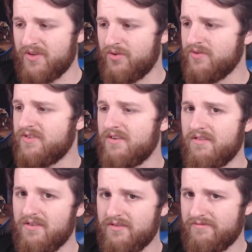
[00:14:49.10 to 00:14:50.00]

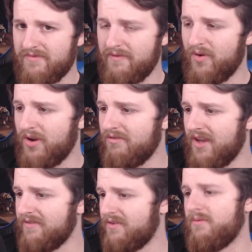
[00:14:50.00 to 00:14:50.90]
Hunter or a Void
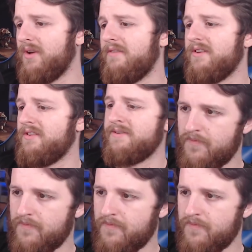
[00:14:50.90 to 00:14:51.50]
Raven or whatever.